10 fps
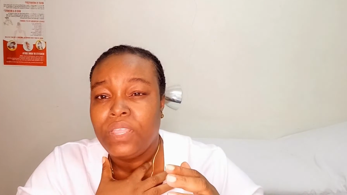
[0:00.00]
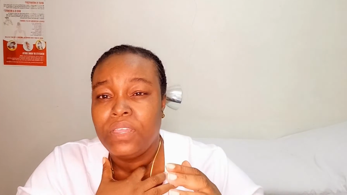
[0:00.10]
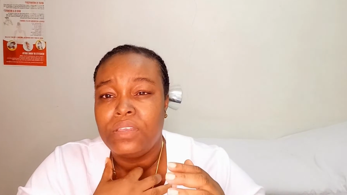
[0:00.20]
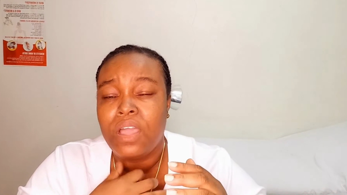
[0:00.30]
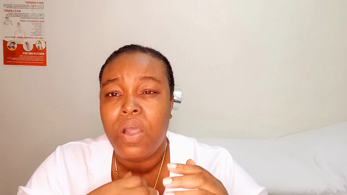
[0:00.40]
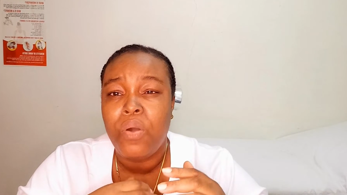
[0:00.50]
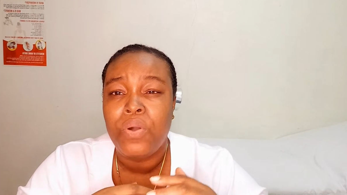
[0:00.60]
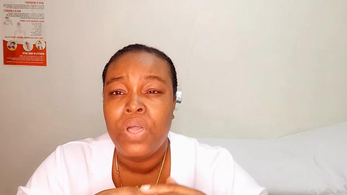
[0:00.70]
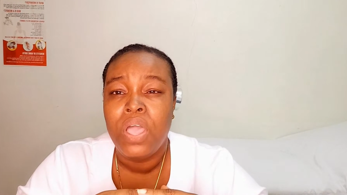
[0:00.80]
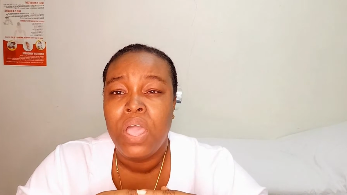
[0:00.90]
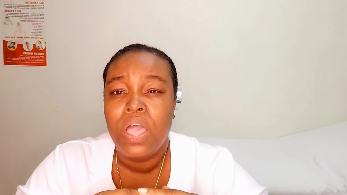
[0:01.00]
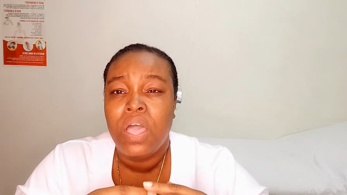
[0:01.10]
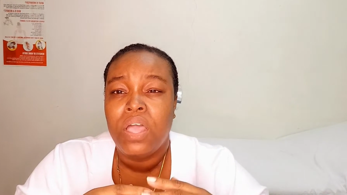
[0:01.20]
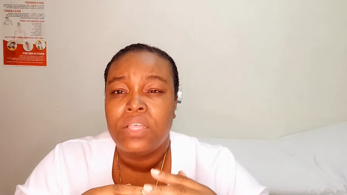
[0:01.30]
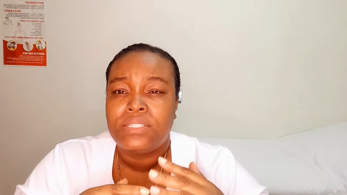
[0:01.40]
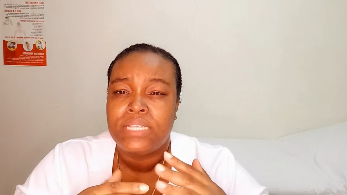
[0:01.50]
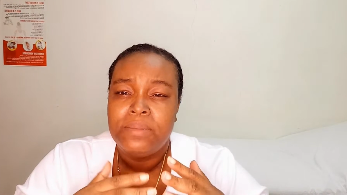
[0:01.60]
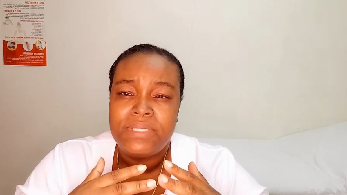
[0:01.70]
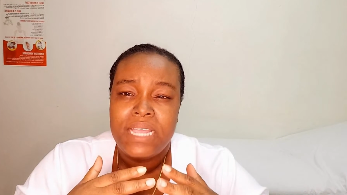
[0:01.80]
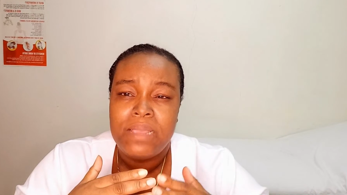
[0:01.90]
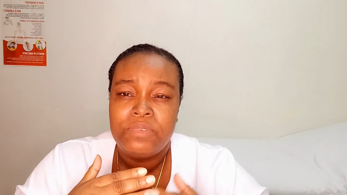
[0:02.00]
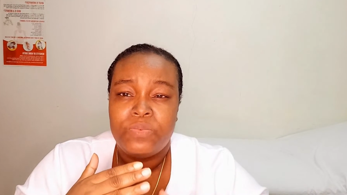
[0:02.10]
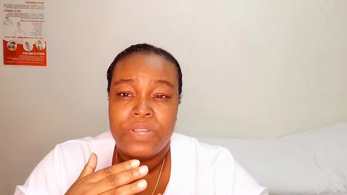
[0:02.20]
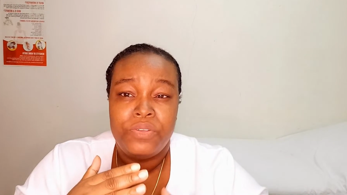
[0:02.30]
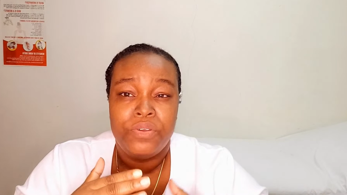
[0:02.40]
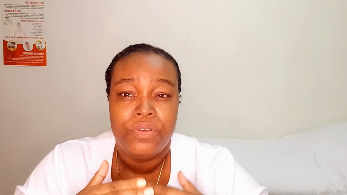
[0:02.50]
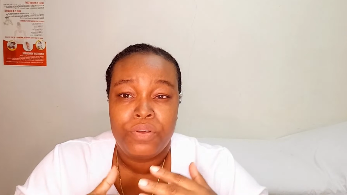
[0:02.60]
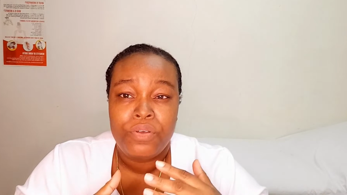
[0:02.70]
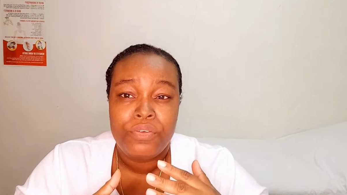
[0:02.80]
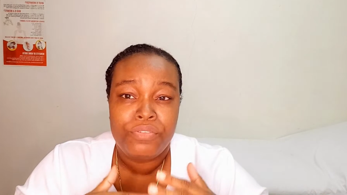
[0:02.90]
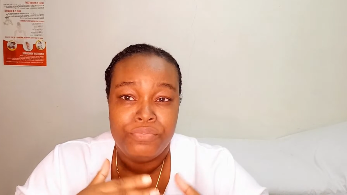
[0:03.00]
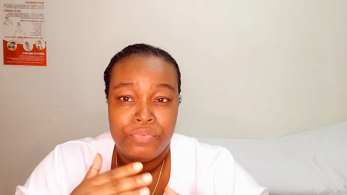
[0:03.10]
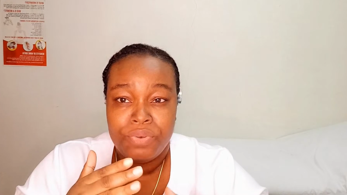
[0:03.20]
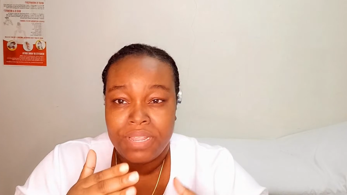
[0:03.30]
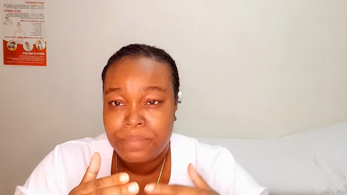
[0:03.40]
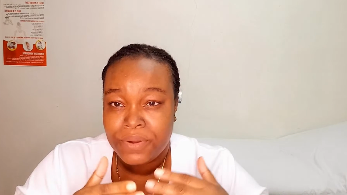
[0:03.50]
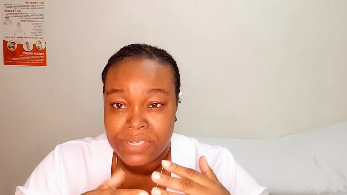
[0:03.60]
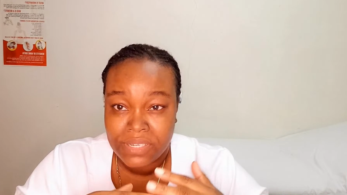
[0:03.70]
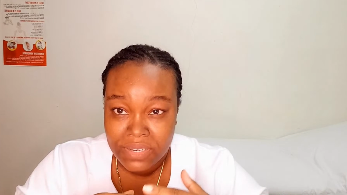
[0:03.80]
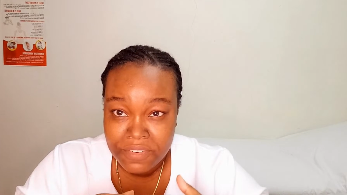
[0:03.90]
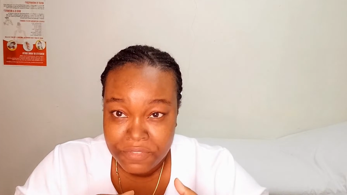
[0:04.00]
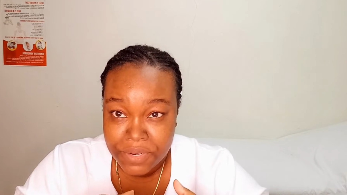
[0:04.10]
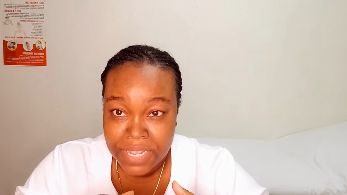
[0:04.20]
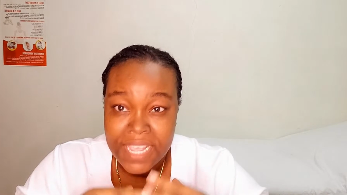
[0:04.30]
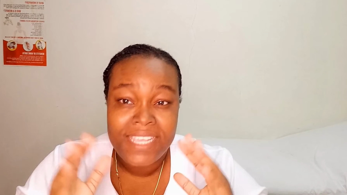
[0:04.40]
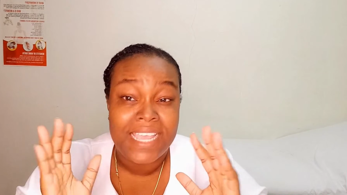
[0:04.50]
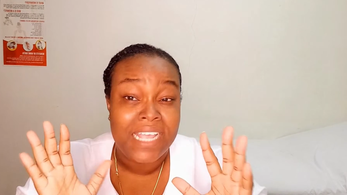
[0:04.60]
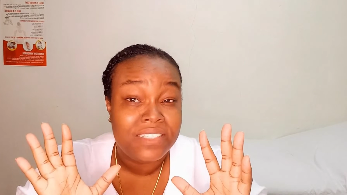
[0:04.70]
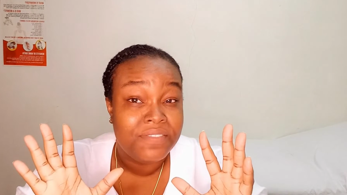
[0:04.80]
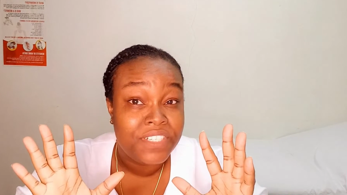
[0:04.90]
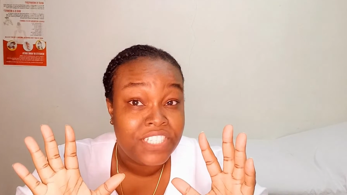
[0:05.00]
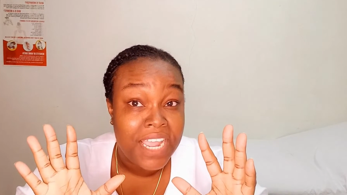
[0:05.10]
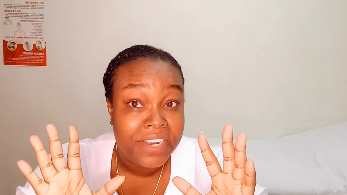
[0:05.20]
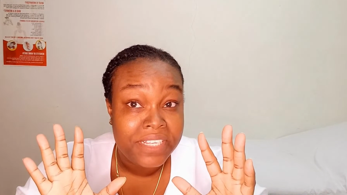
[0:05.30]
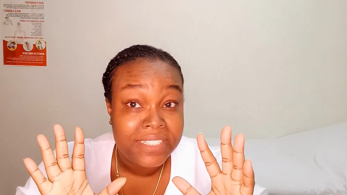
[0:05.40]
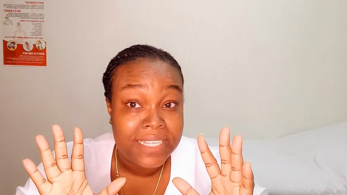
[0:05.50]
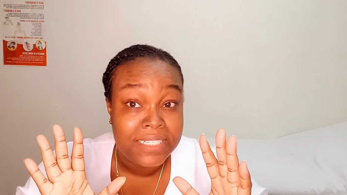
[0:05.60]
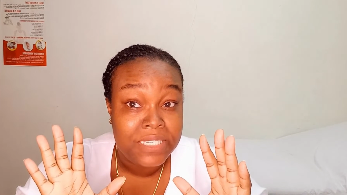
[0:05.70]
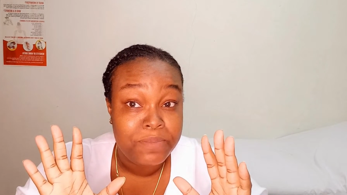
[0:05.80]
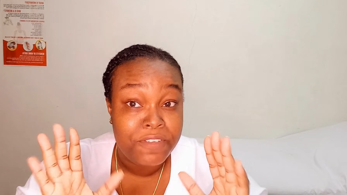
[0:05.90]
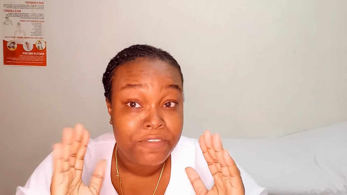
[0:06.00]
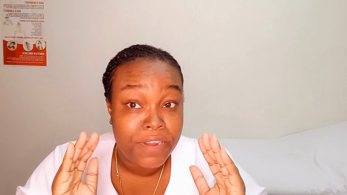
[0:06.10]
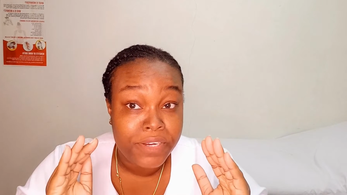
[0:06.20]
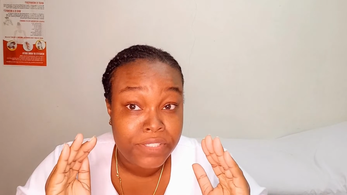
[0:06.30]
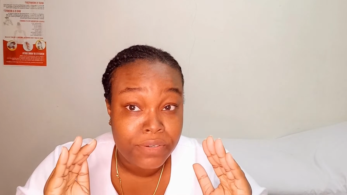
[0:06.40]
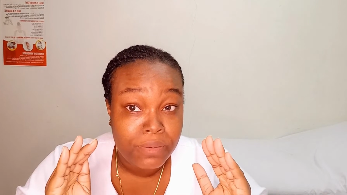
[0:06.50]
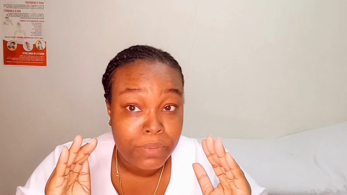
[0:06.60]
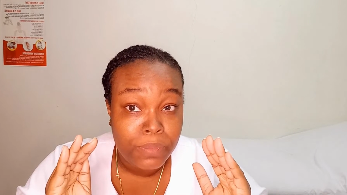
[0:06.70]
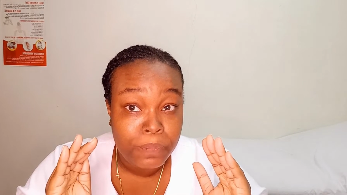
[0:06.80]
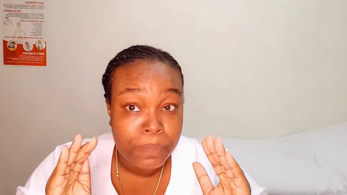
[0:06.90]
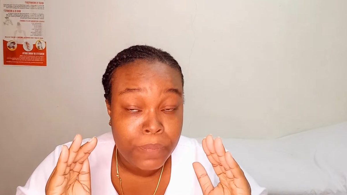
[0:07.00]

Now, sometimes when you go through labor and delivery, yes, the vagina is said to be very durable.